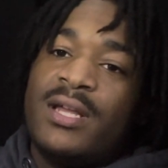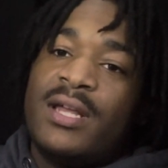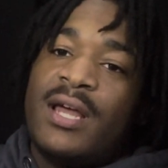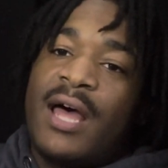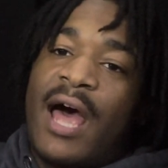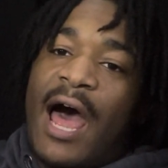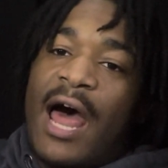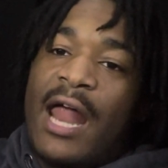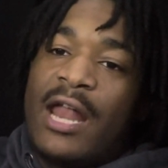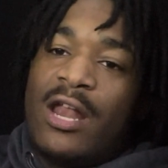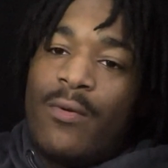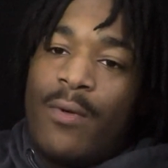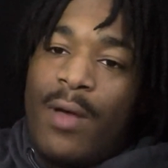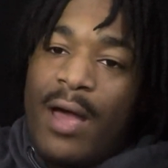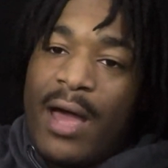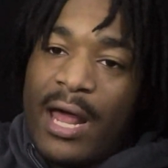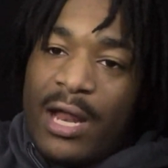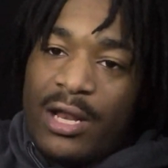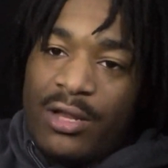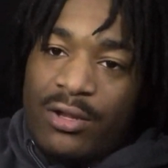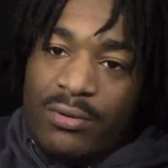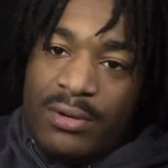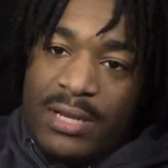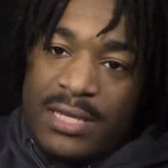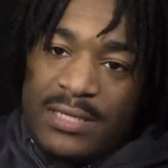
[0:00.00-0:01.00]
I know I gotta
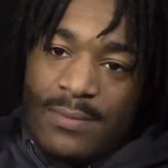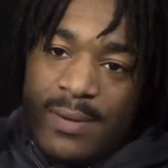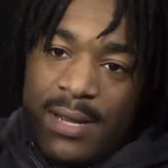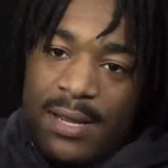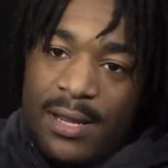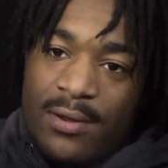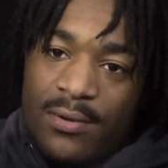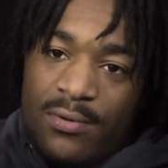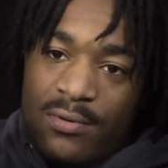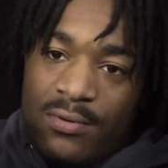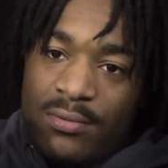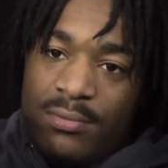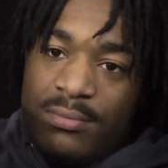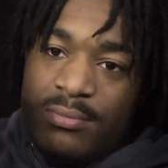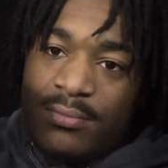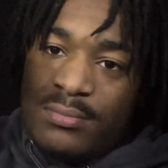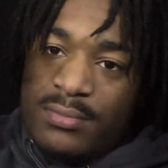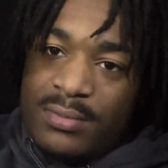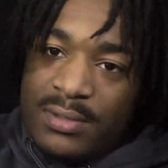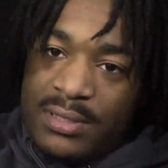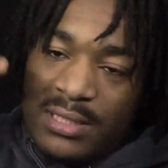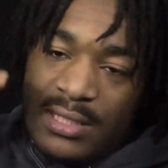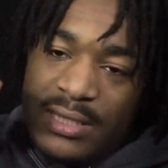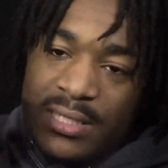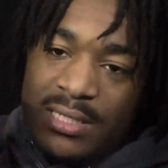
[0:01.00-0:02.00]
do this when I get home.
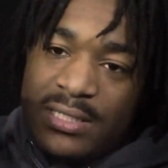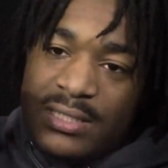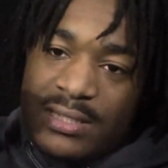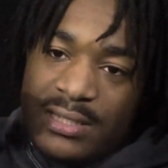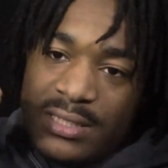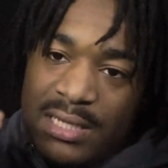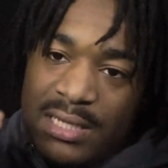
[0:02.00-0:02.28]
This.